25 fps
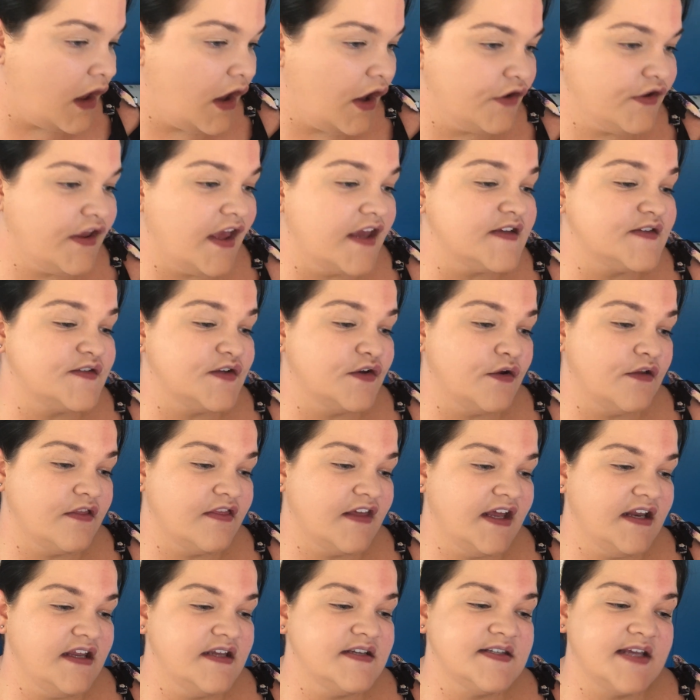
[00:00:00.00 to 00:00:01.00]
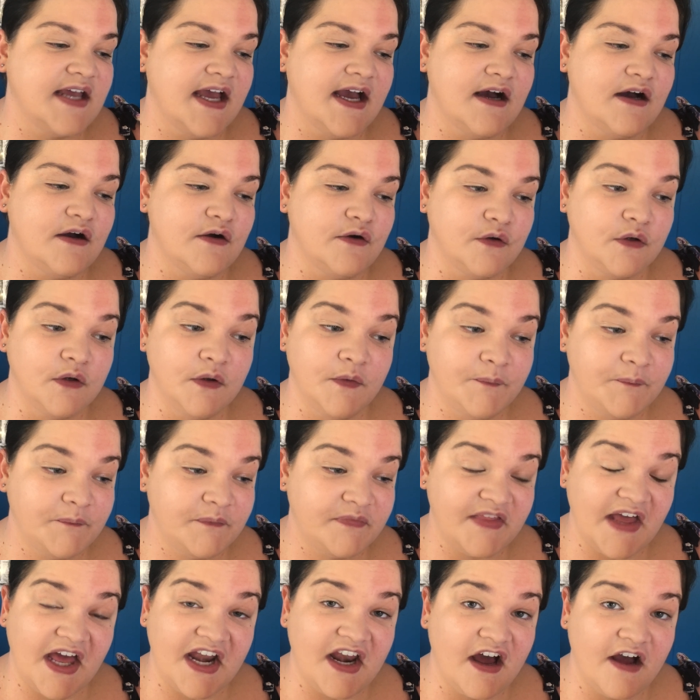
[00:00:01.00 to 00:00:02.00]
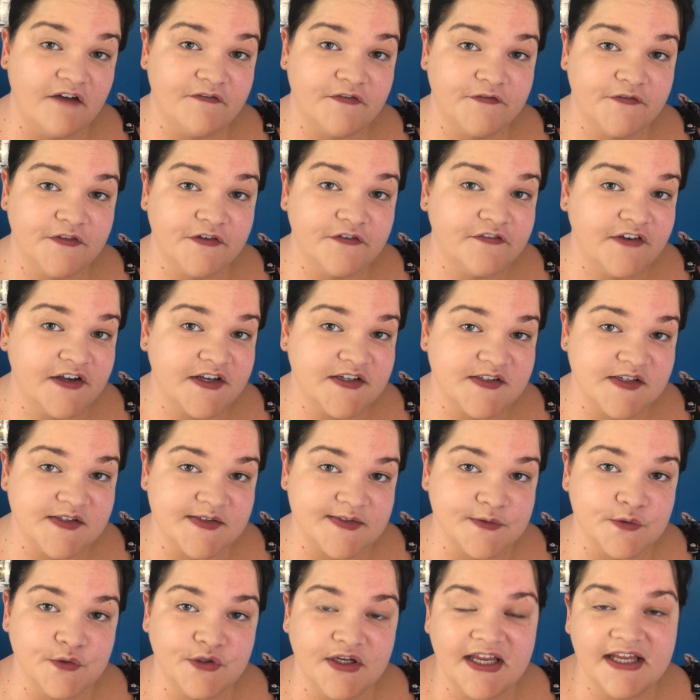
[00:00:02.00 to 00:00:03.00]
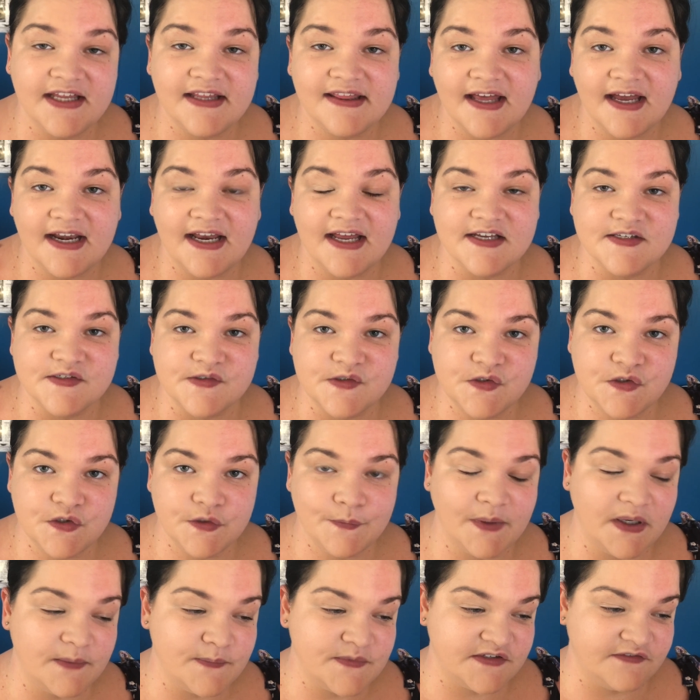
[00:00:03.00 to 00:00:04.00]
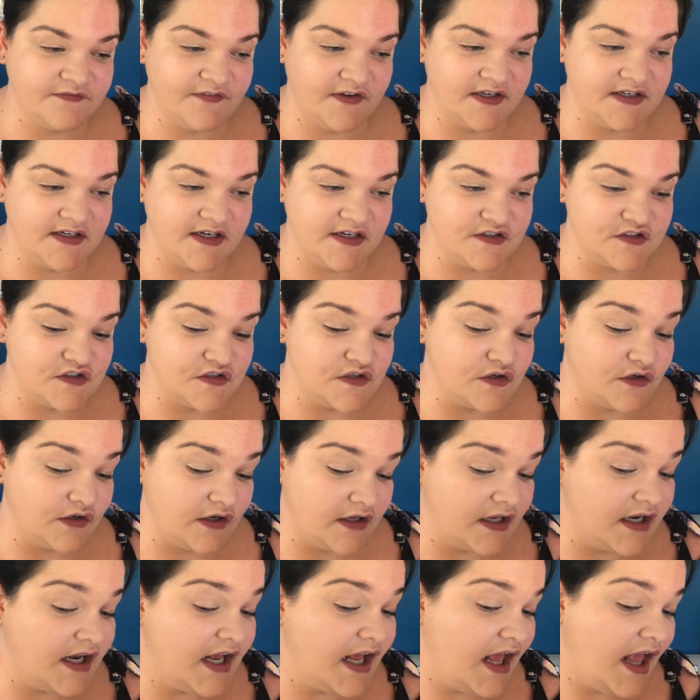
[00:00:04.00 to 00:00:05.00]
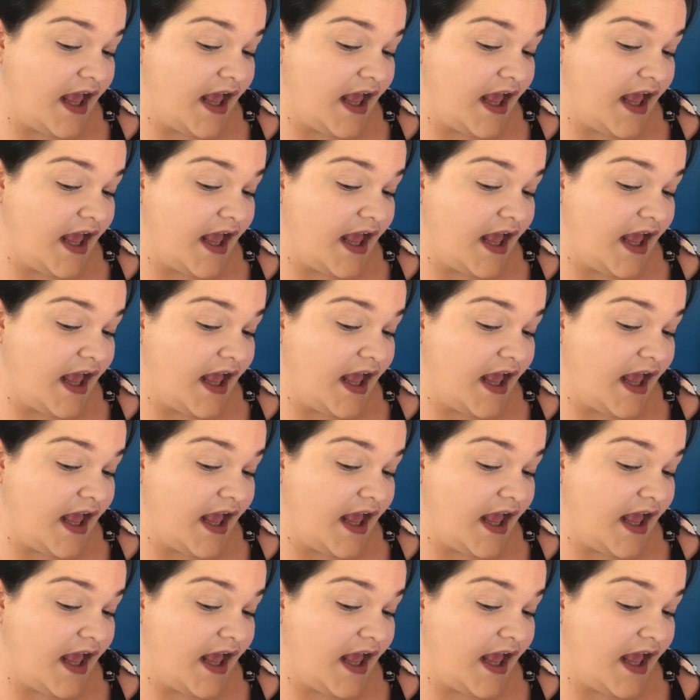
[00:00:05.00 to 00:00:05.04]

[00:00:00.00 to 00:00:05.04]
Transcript: Okay, so that is how that half of the face is looking. That has 2 pumps of foundation on it,